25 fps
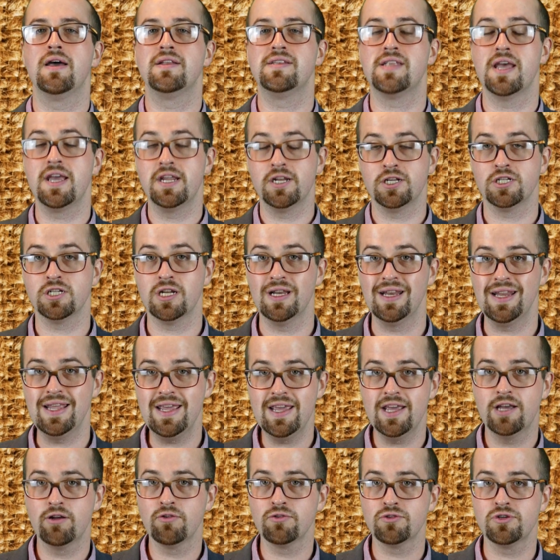Danish
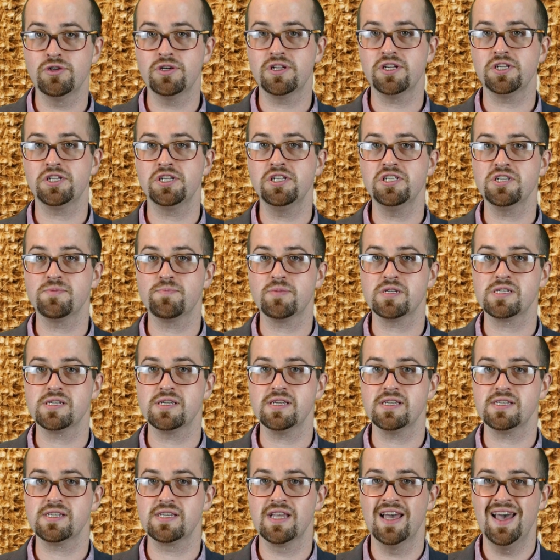legal traditions
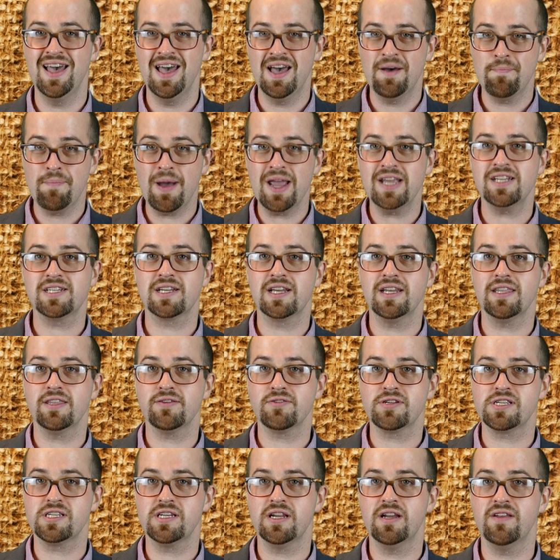persist. Basically there
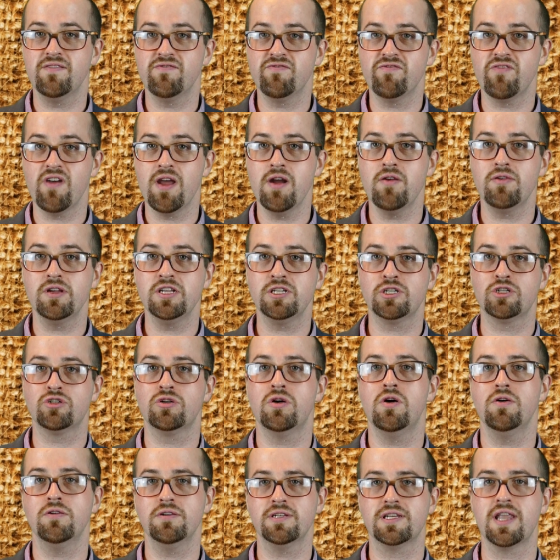is still a very
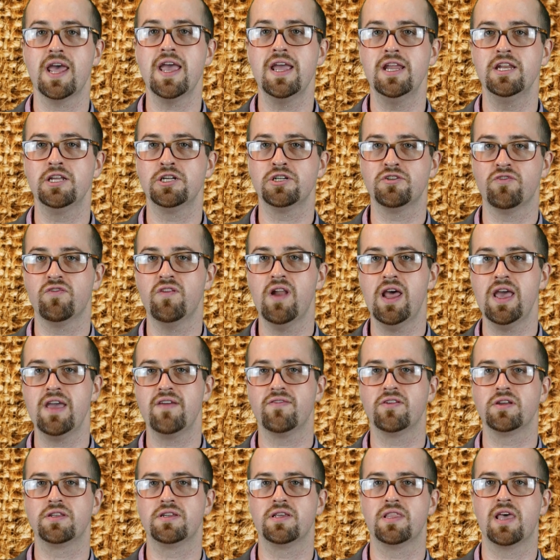strong Danish
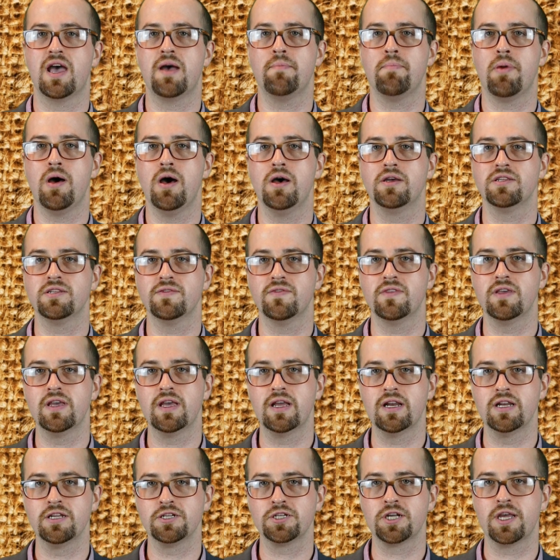flavour to that part of the
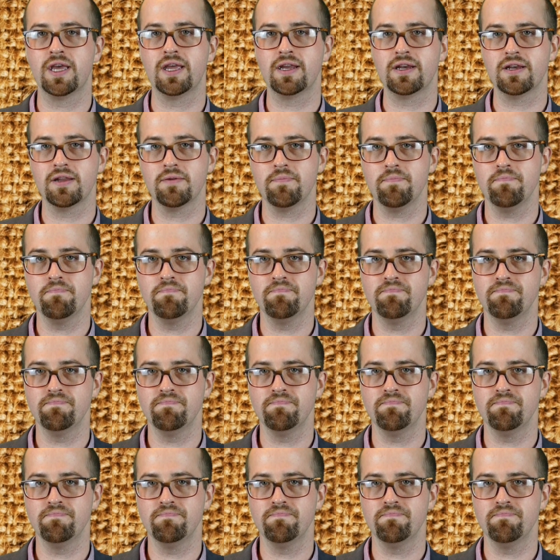English kingdom.